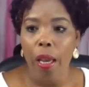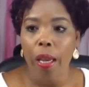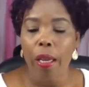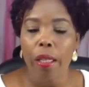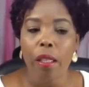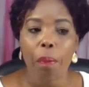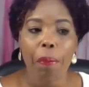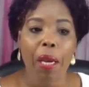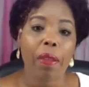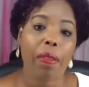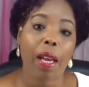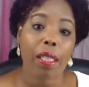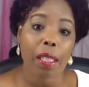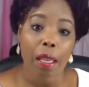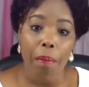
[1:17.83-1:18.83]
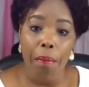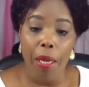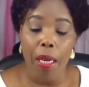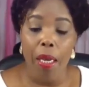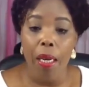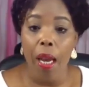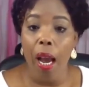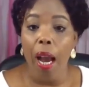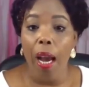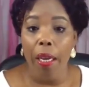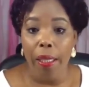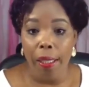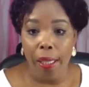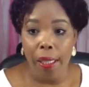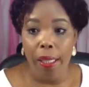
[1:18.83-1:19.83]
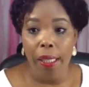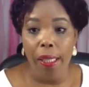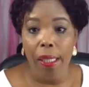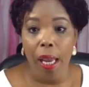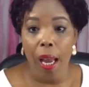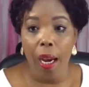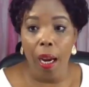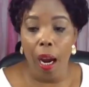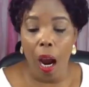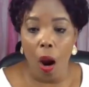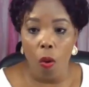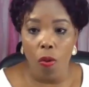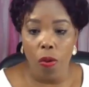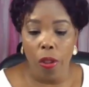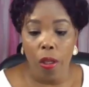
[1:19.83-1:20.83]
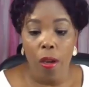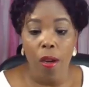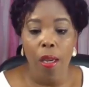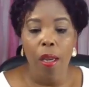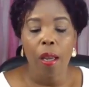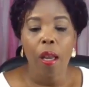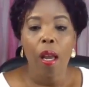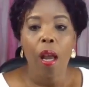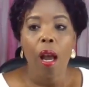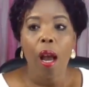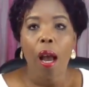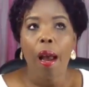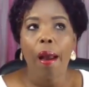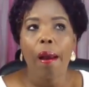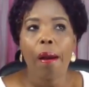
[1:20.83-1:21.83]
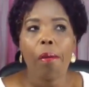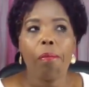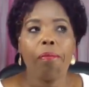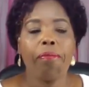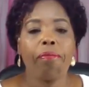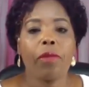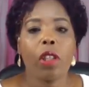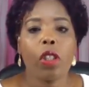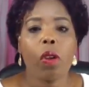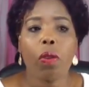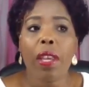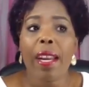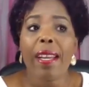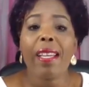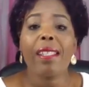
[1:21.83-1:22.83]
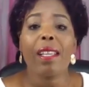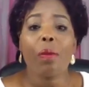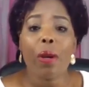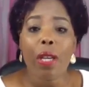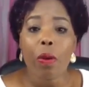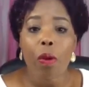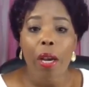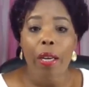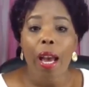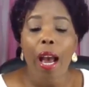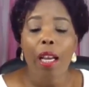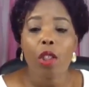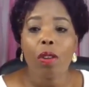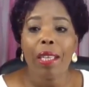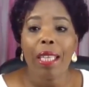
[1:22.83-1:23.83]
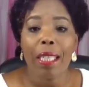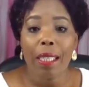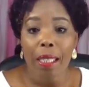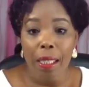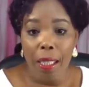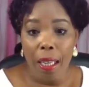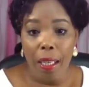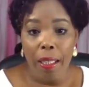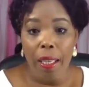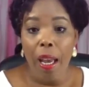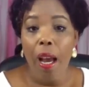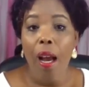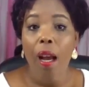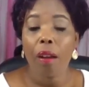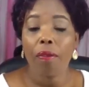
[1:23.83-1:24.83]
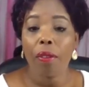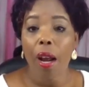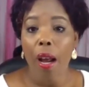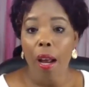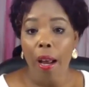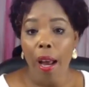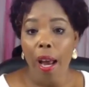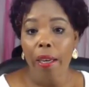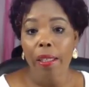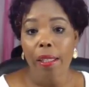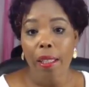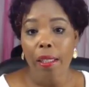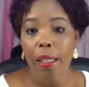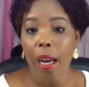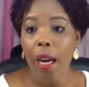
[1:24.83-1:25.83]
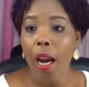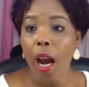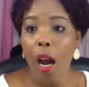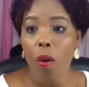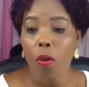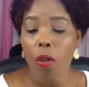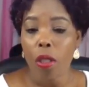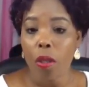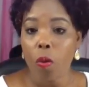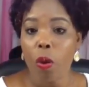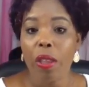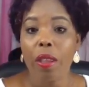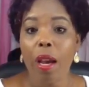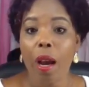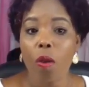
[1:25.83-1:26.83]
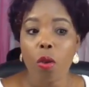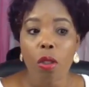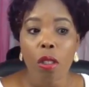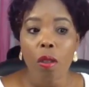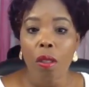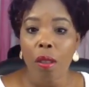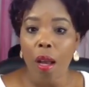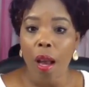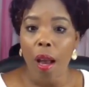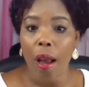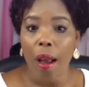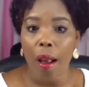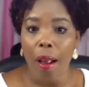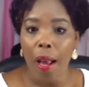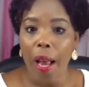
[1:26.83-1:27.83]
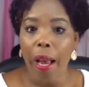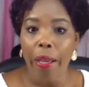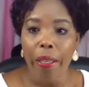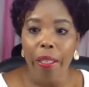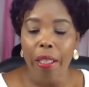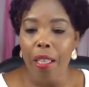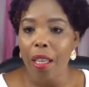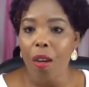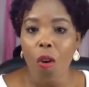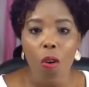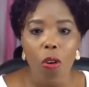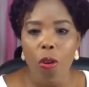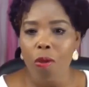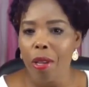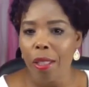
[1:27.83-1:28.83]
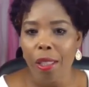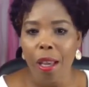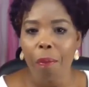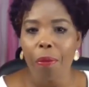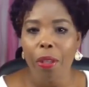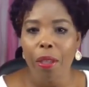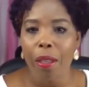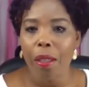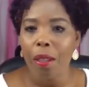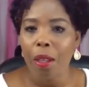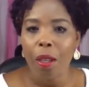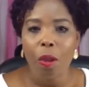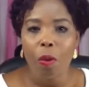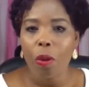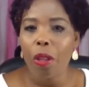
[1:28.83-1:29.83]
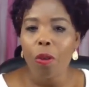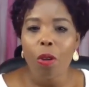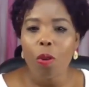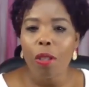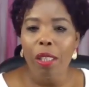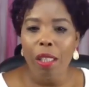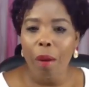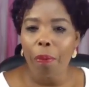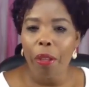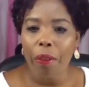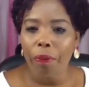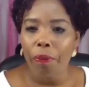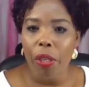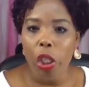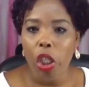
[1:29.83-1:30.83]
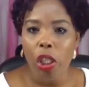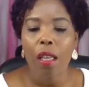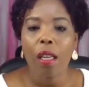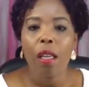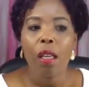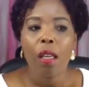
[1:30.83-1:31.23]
And by that, I mean AdSense accounts. So there is a way you can actually legally have an AdSense account without hiding or doing something, without doing something fishy.